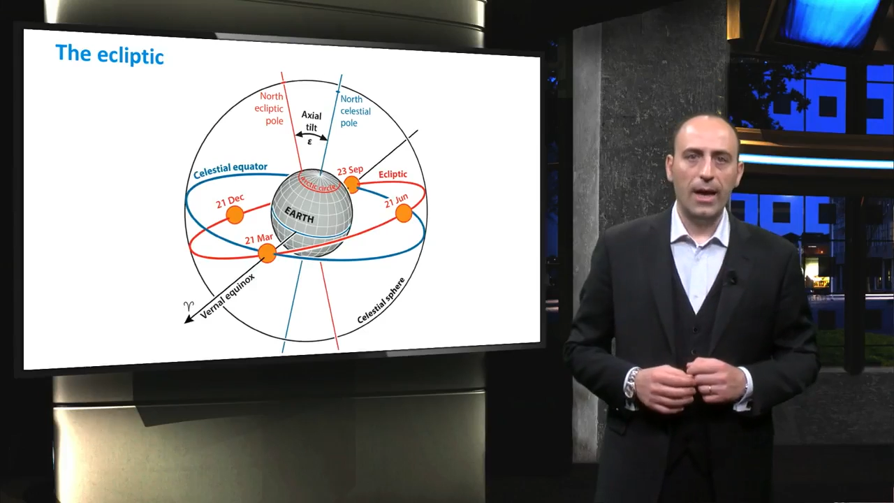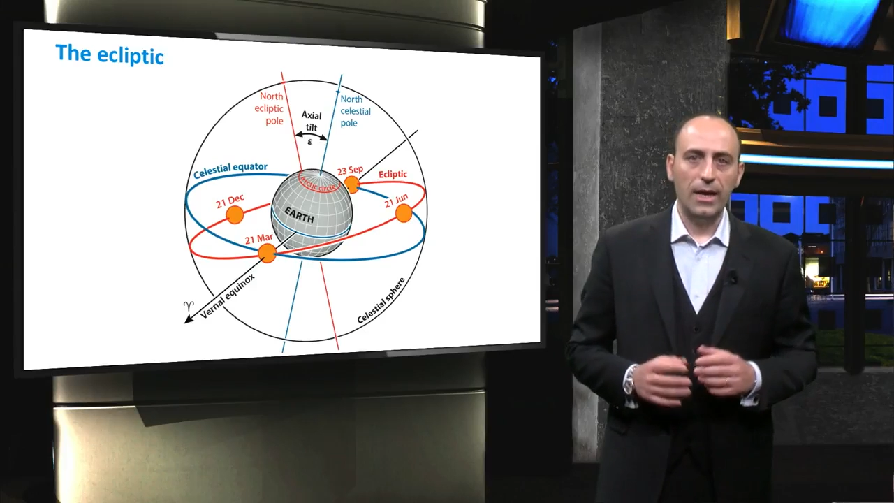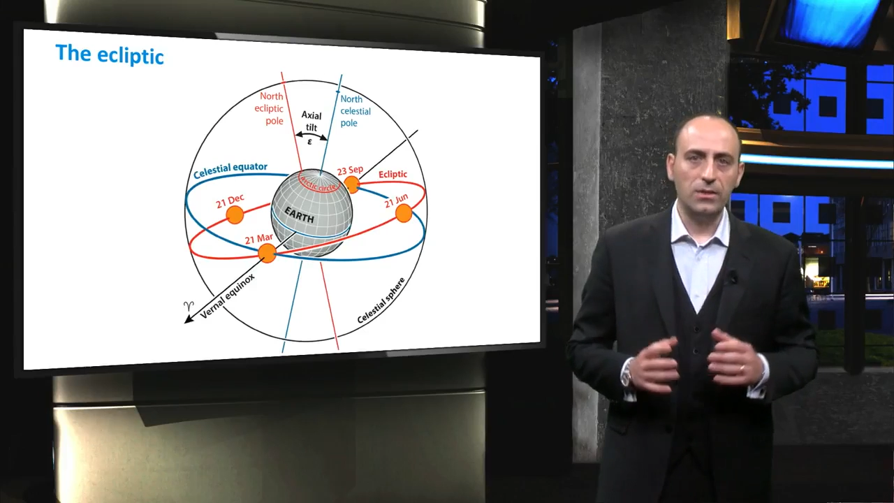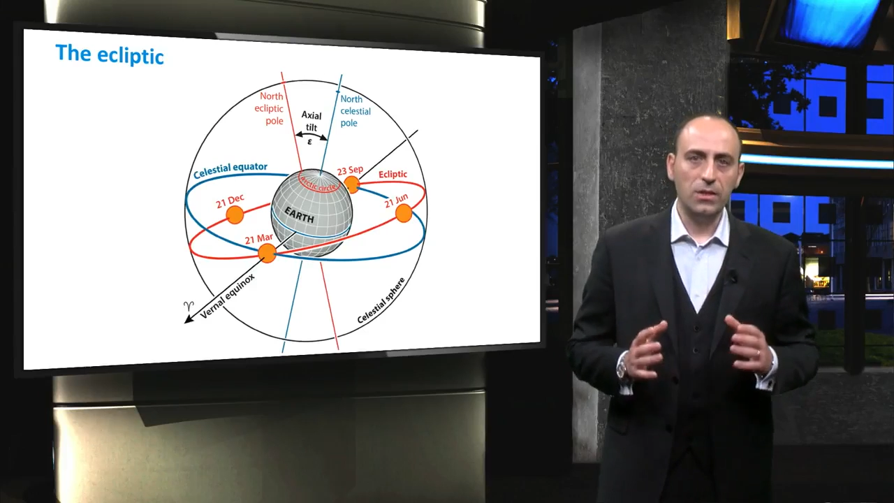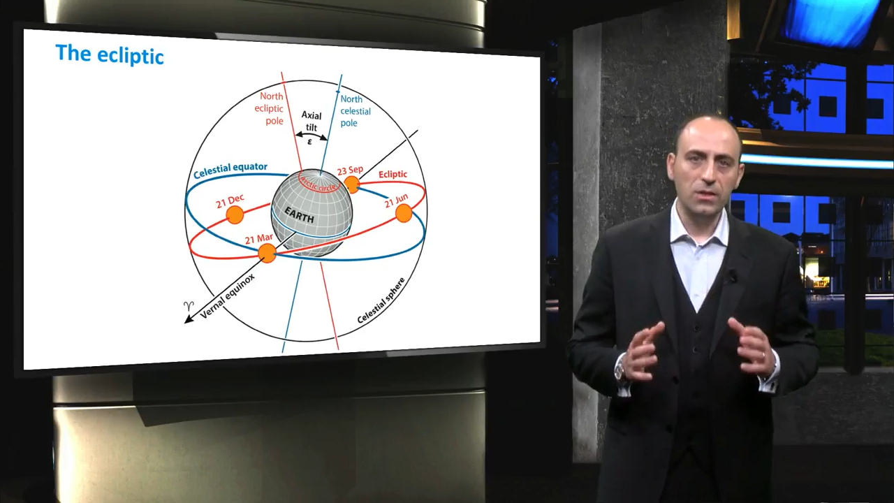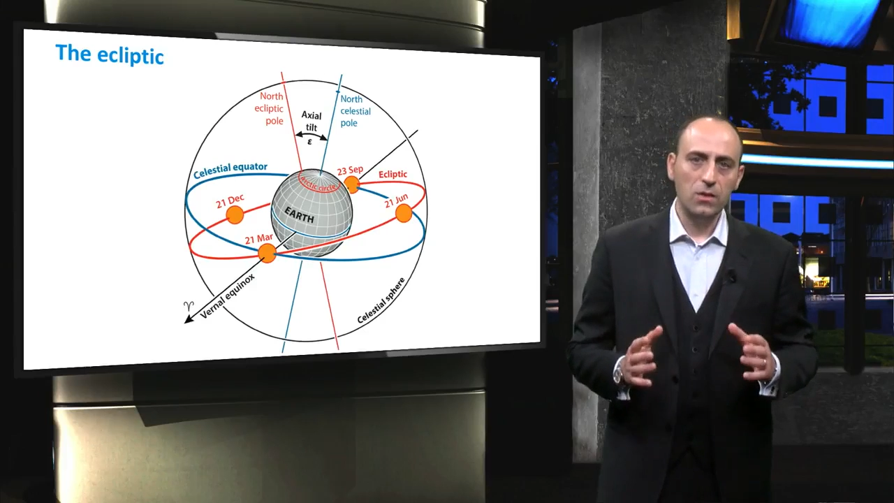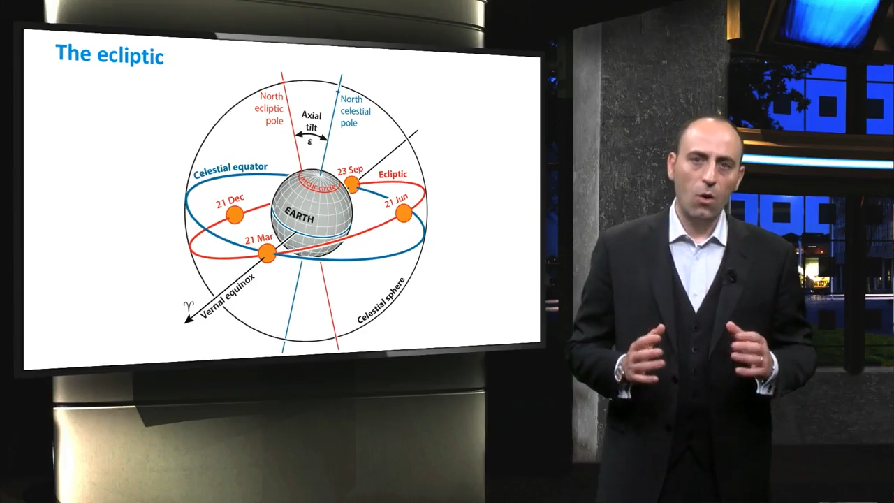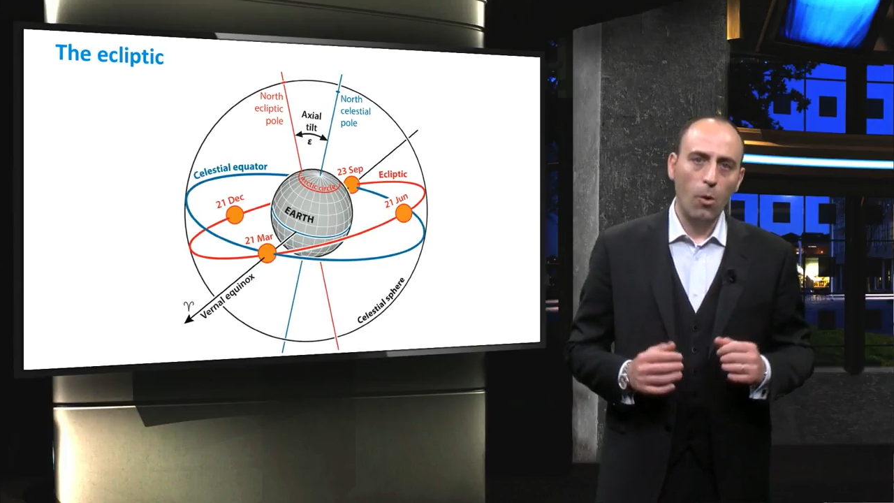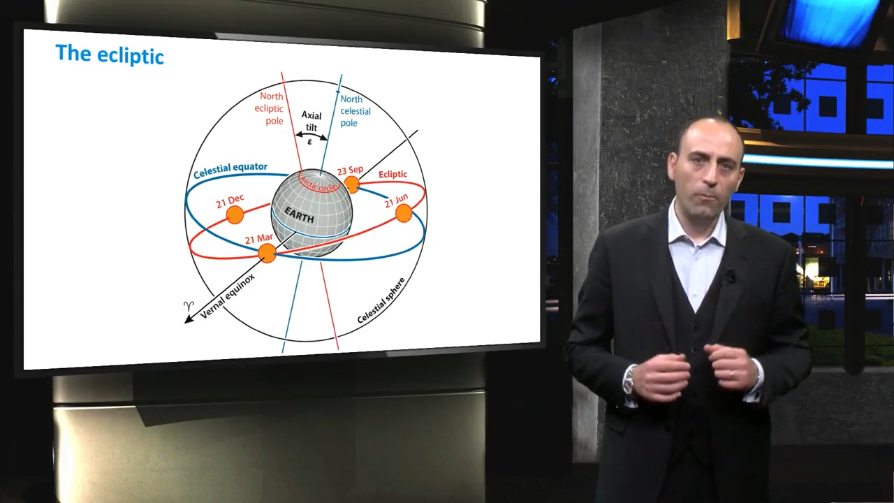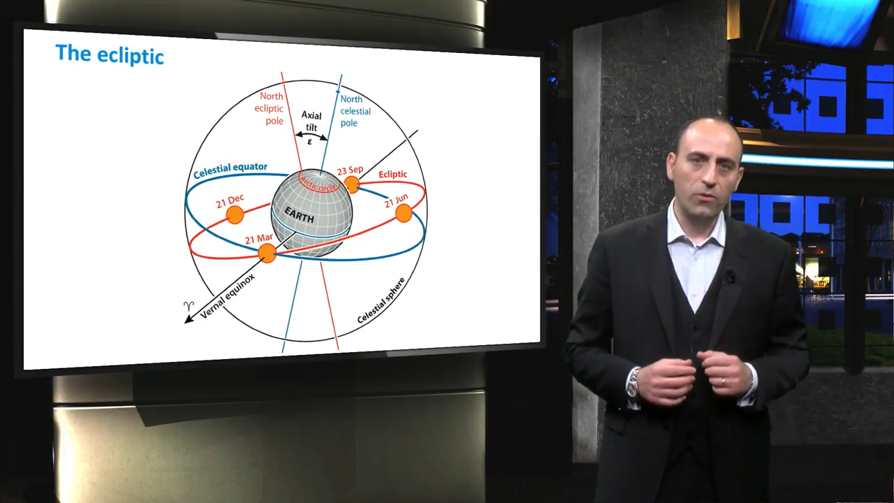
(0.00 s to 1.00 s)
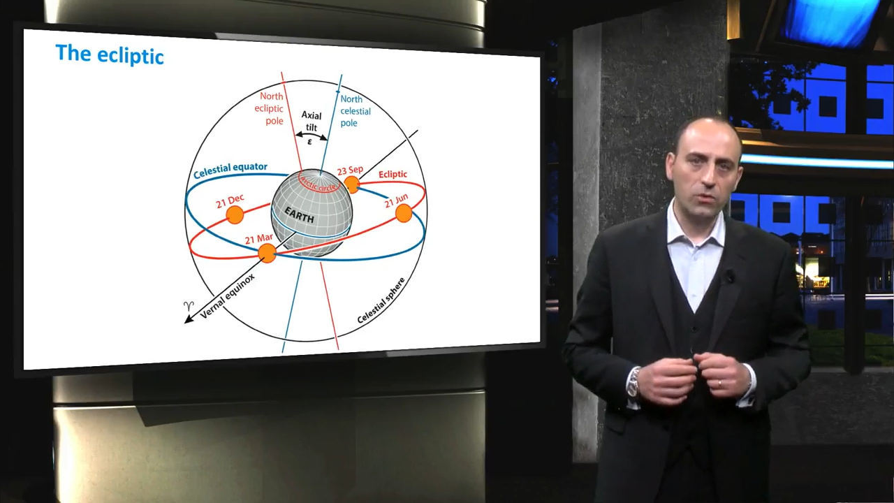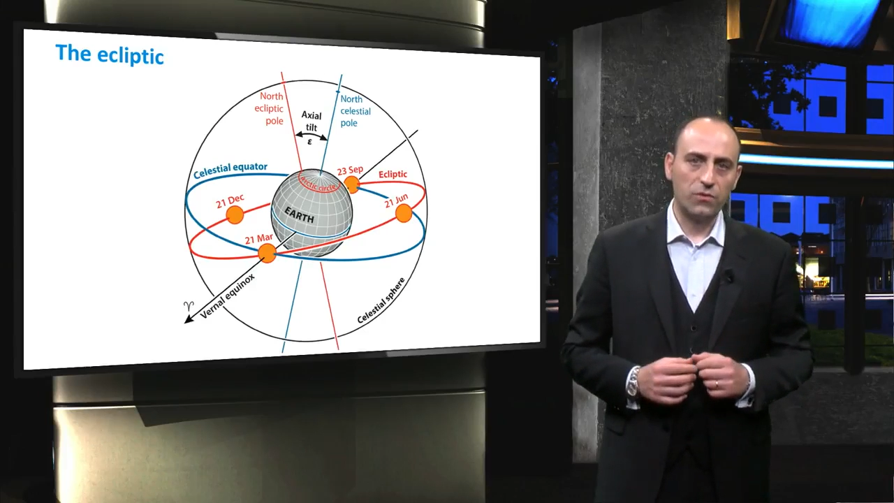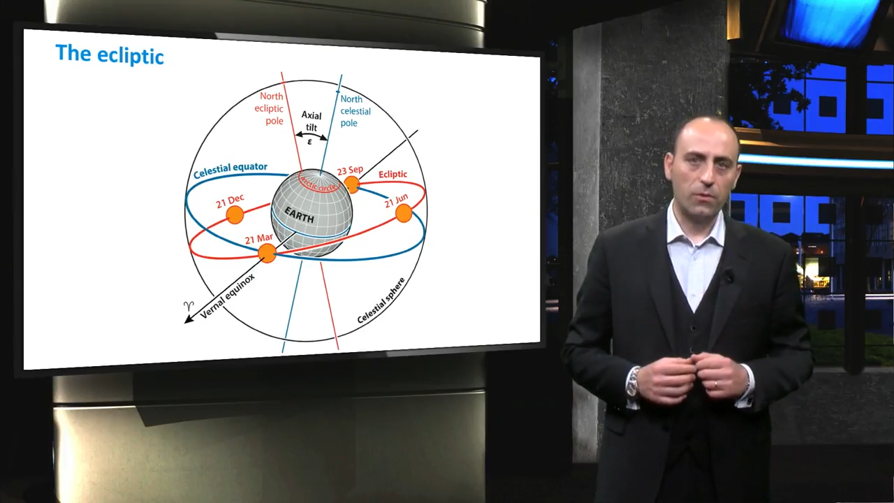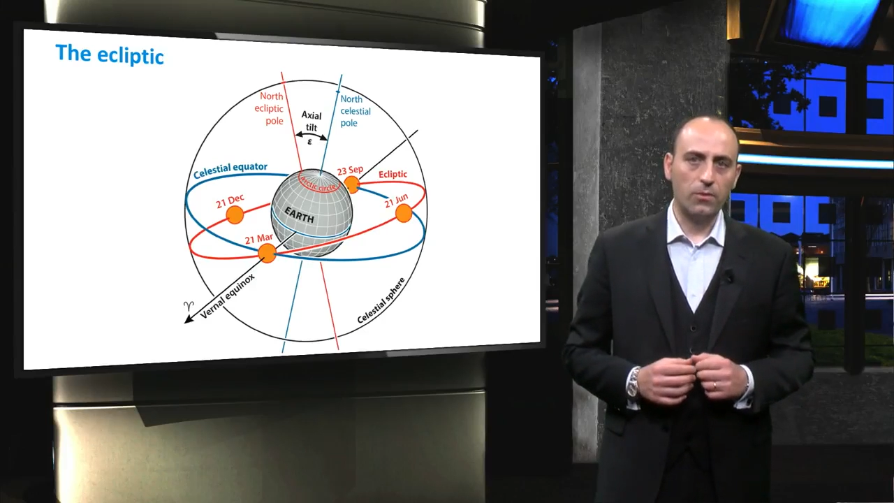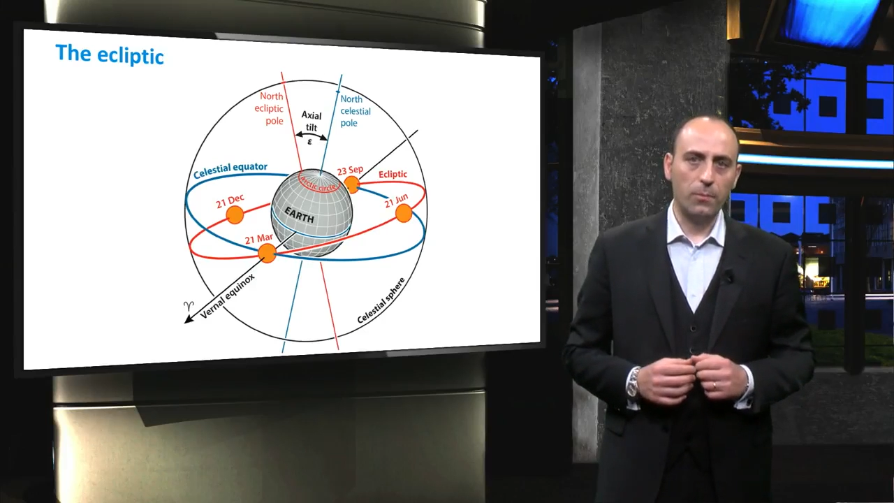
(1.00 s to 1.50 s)
As it is obvious
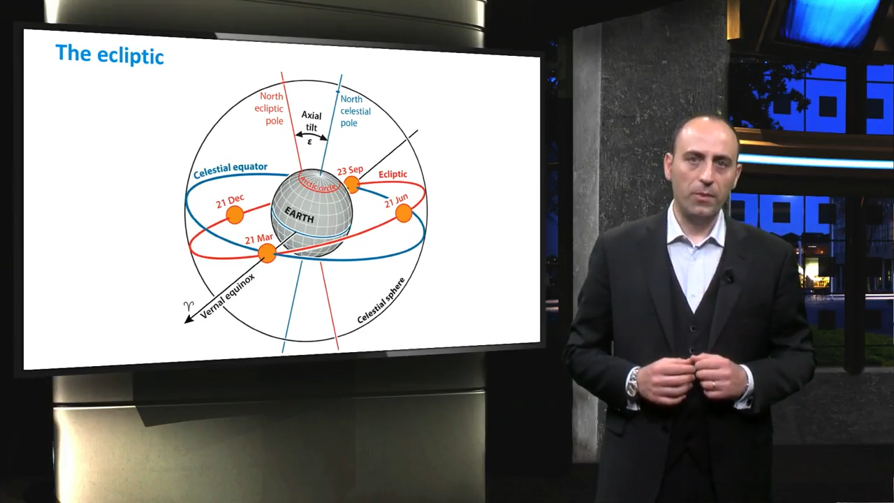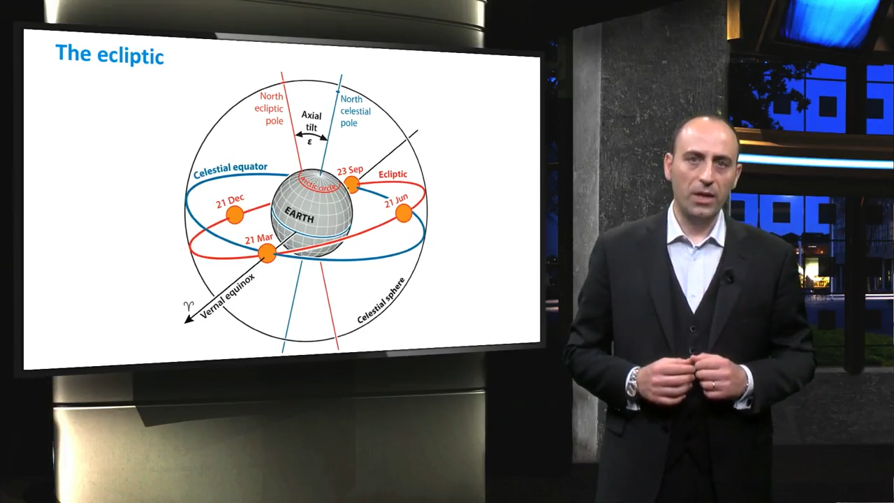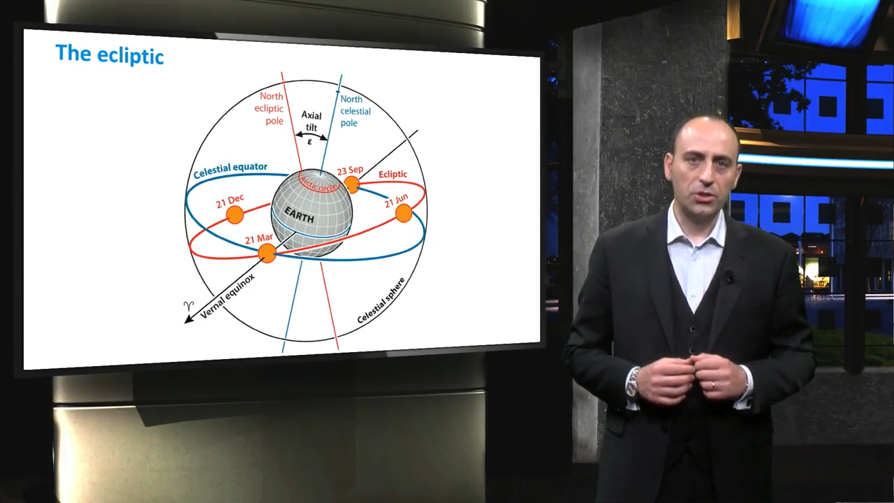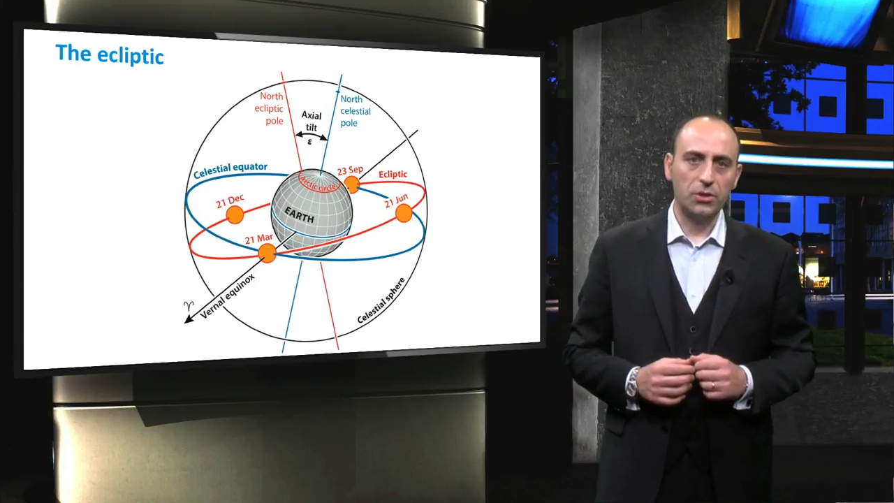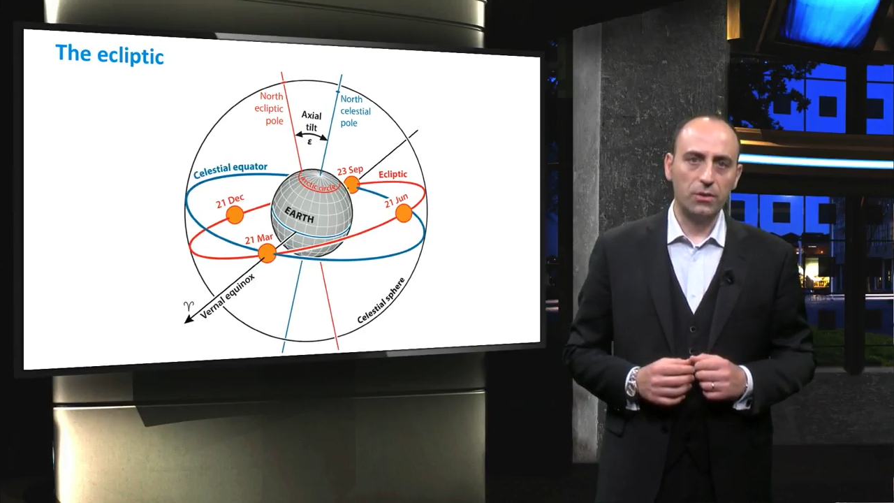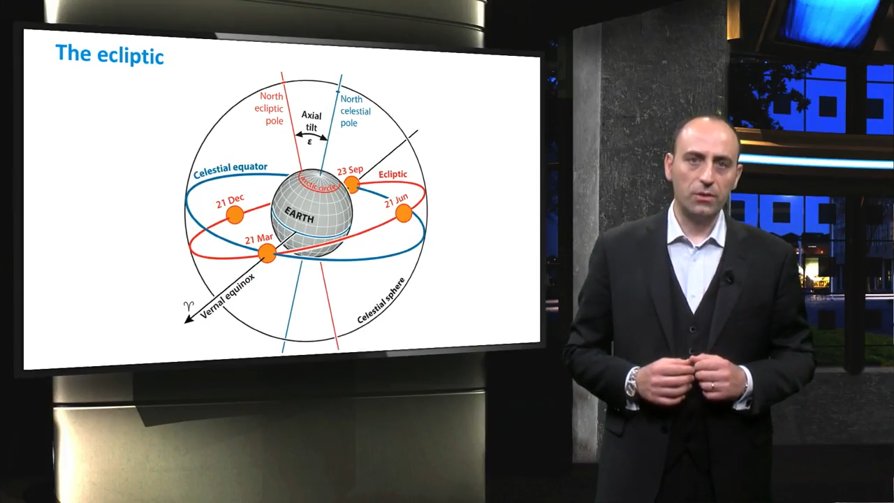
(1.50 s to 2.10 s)
from the picture,